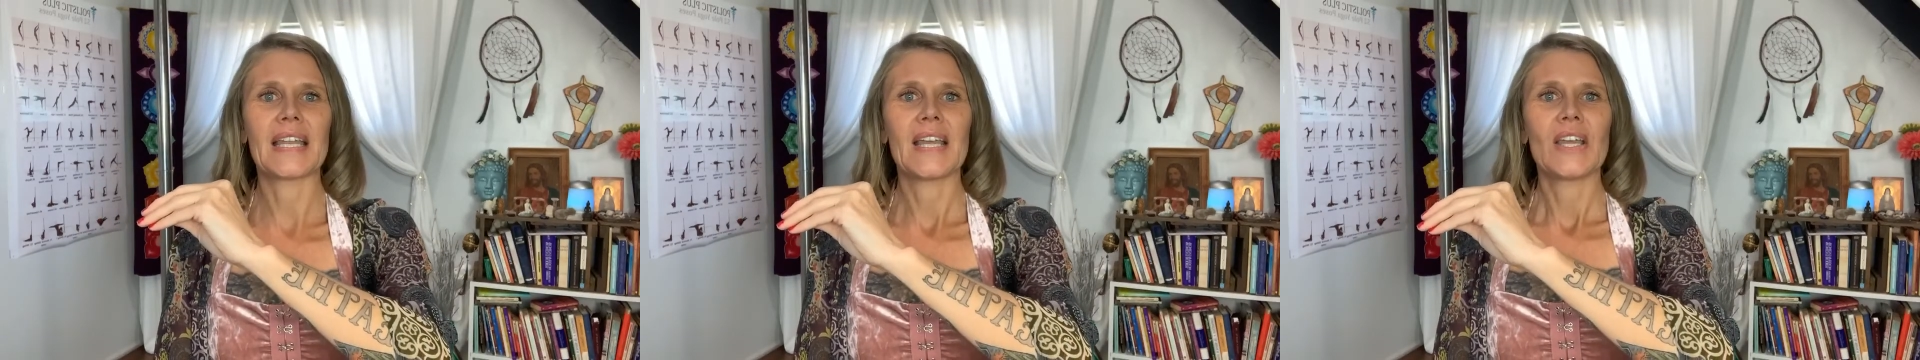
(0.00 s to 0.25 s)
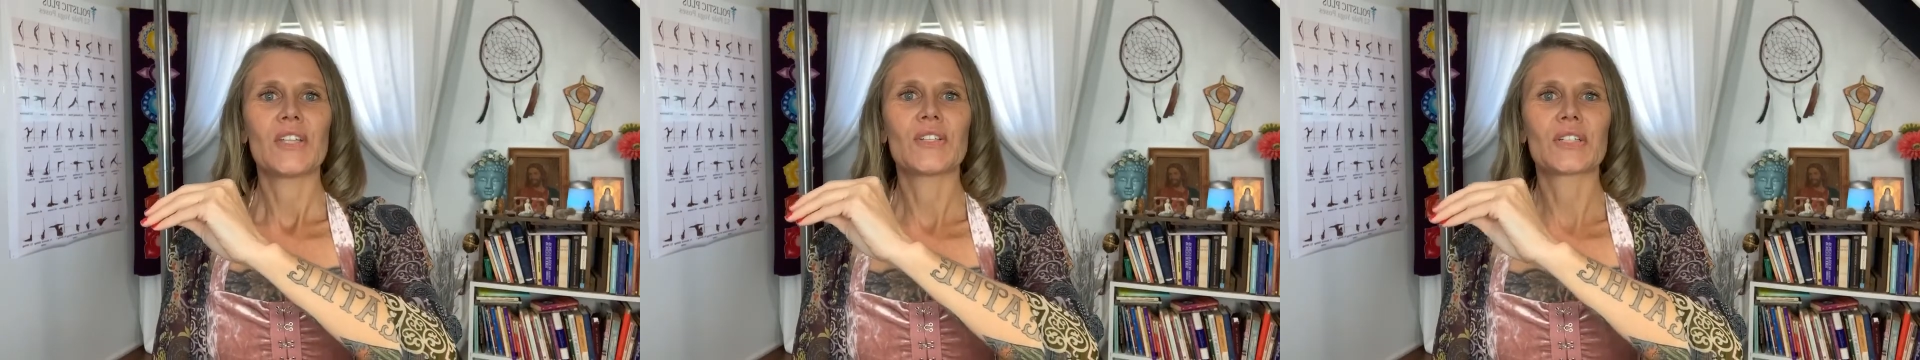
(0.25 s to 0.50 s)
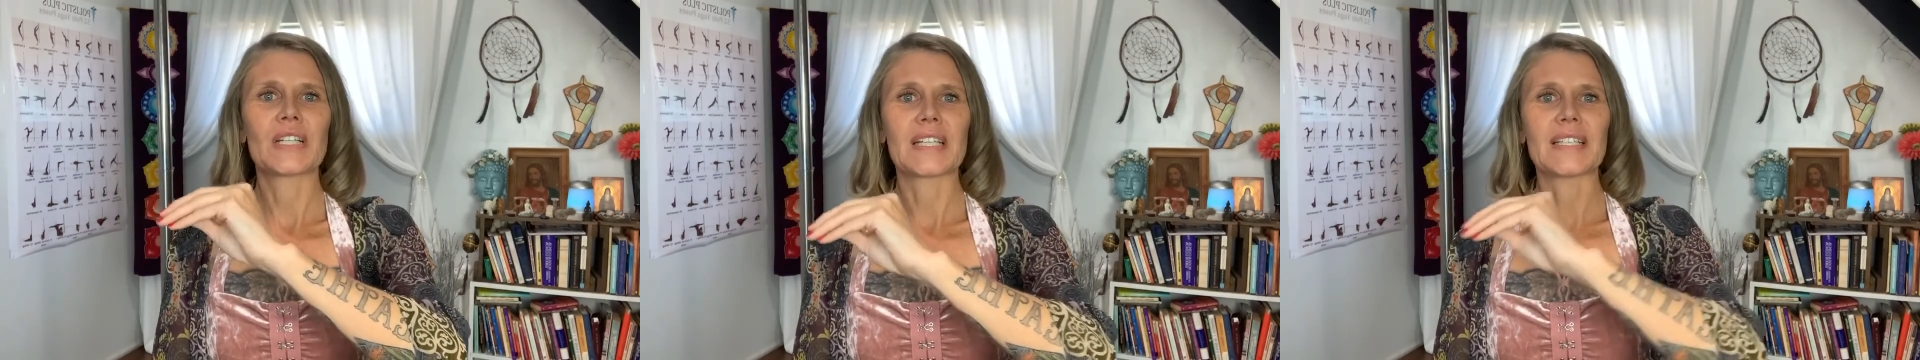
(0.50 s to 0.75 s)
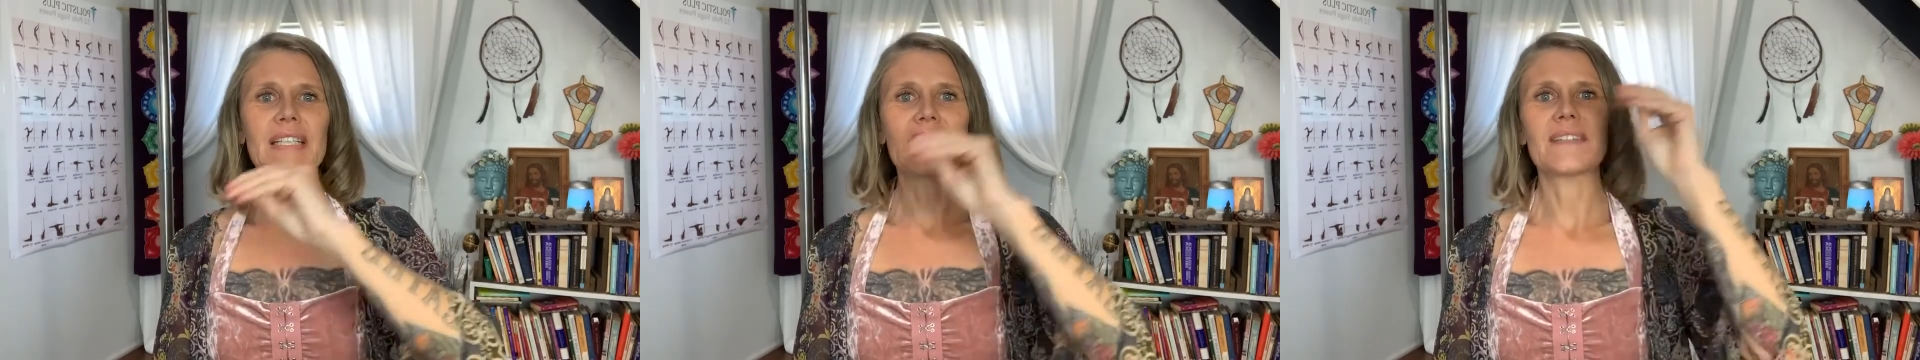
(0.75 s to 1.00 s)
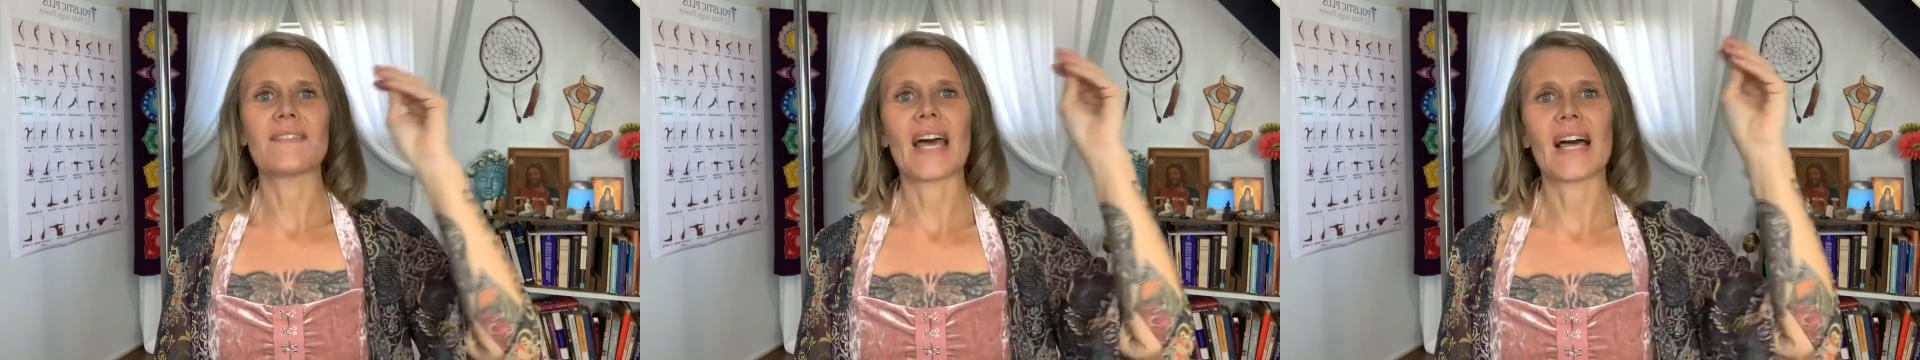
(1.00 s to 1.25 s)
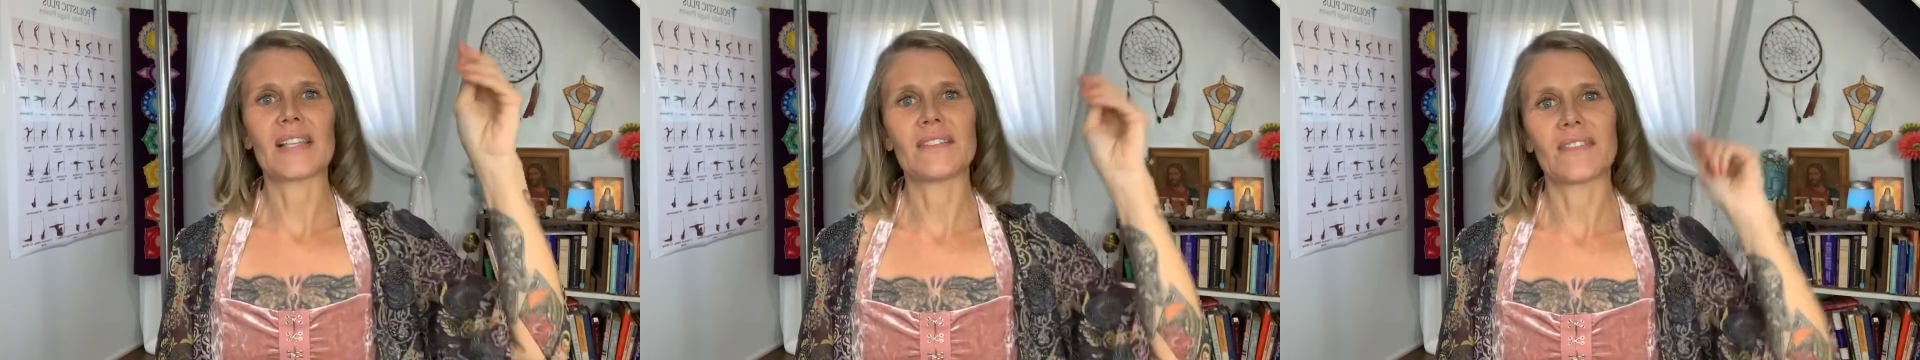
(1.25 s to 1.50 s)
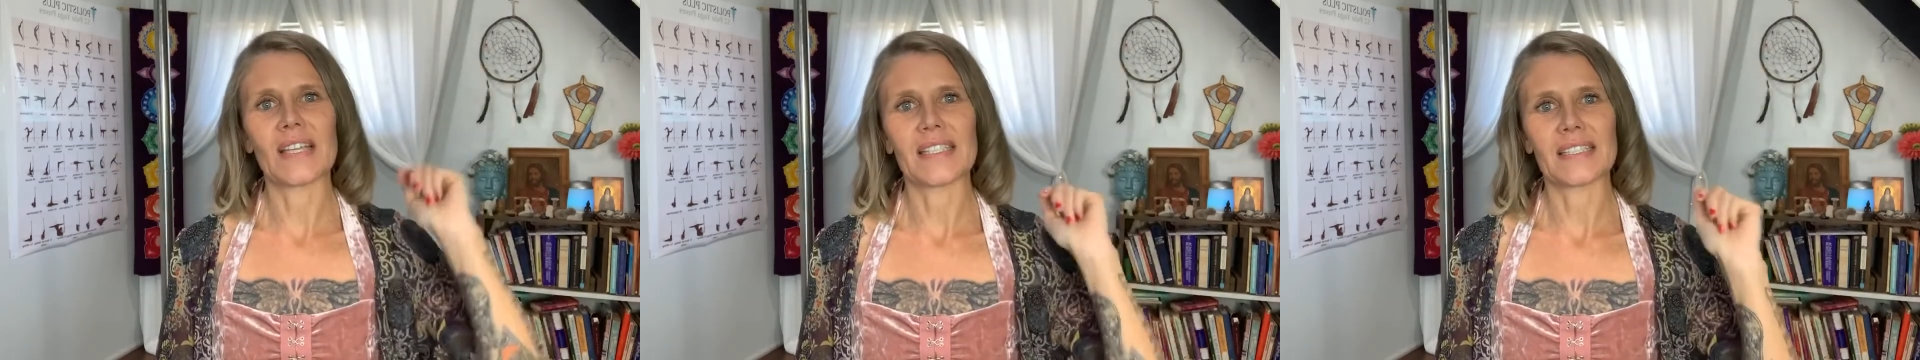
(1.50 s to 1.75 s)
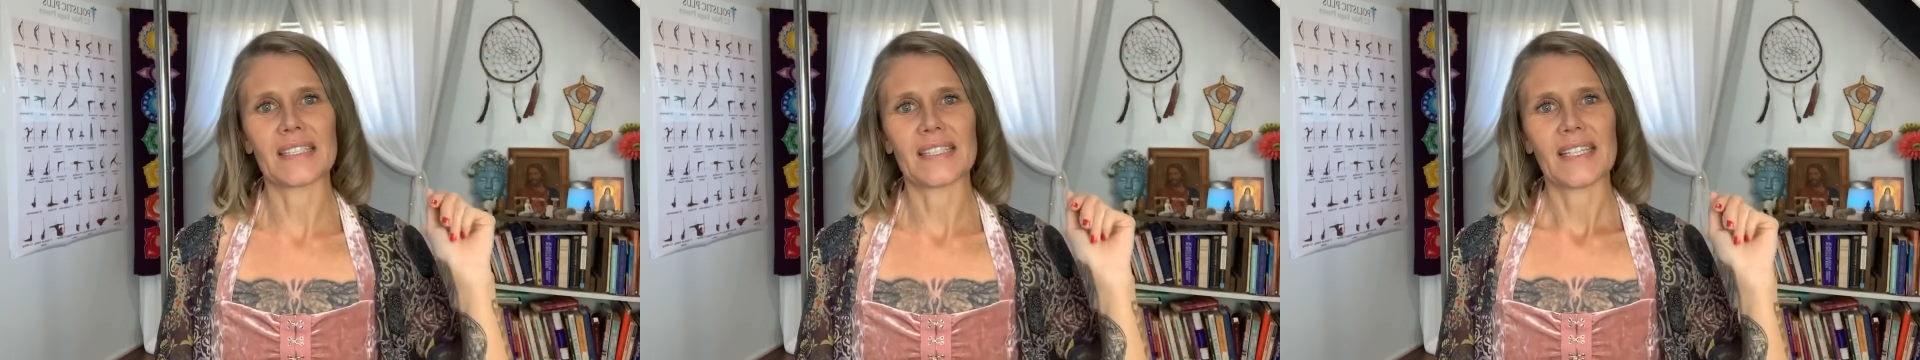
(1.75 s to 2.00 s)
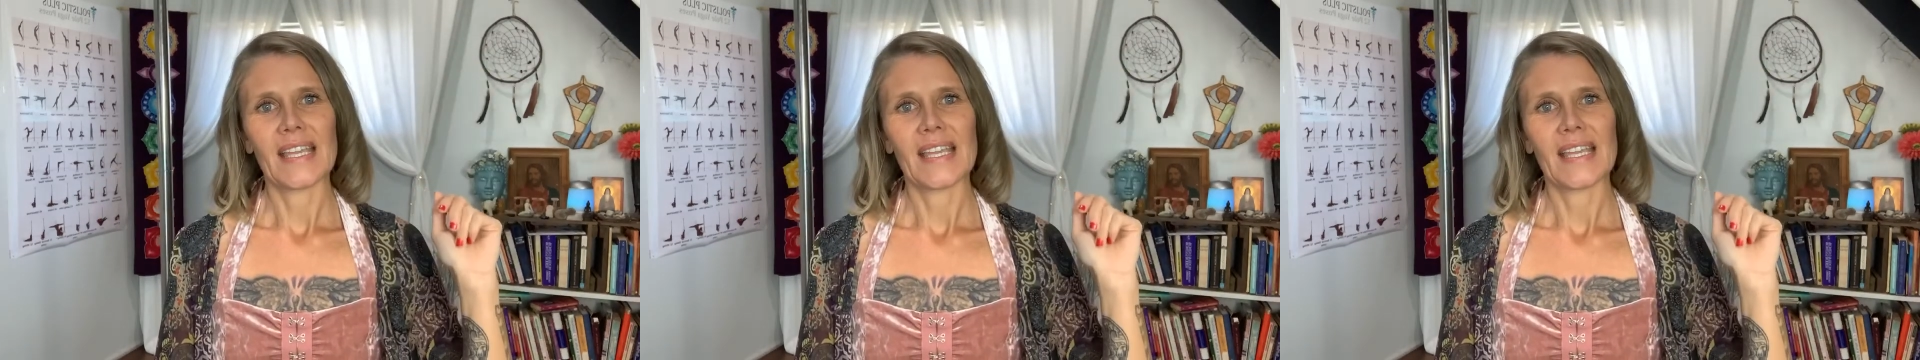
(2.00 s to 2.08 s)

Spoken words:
you're gonna leave elevated.